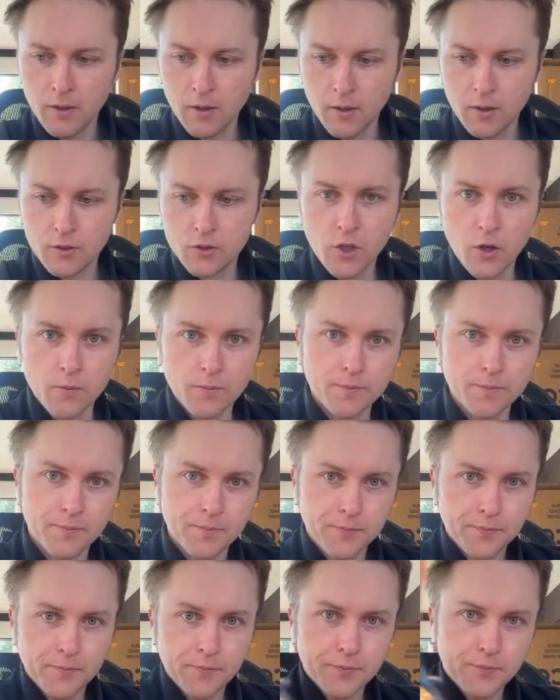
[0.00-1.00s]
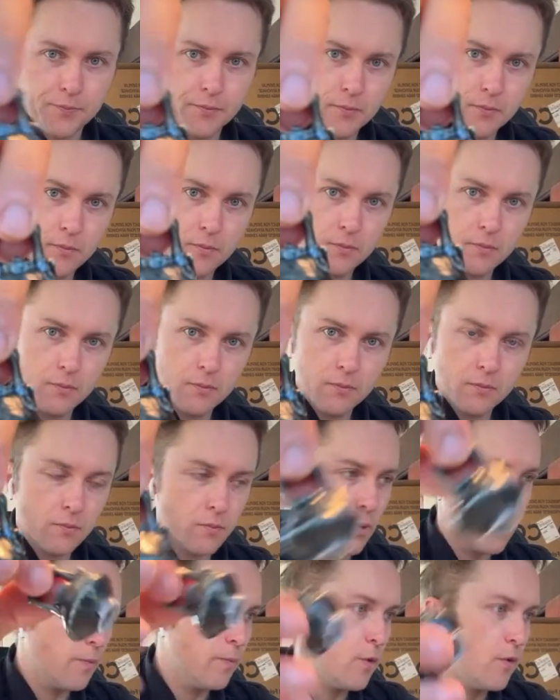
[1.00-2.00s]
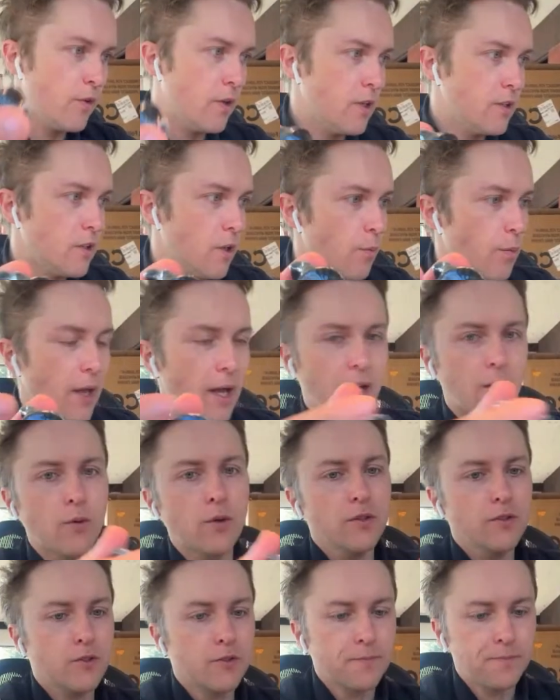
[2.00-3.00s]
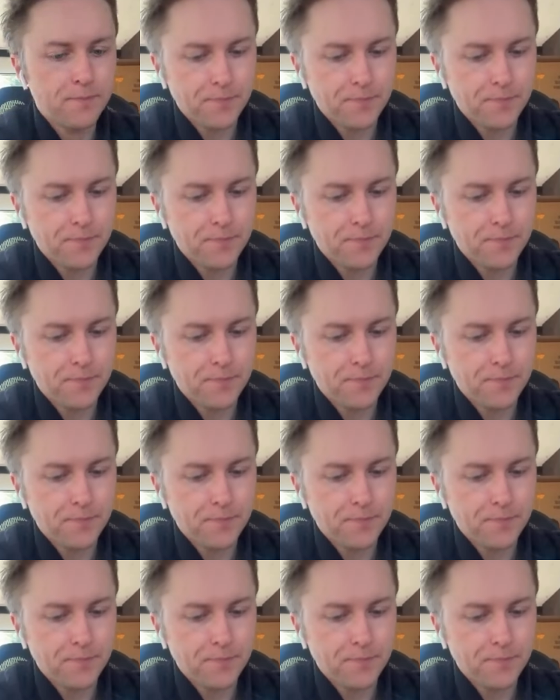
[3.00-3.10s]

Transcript: So we're moving on to the black ones.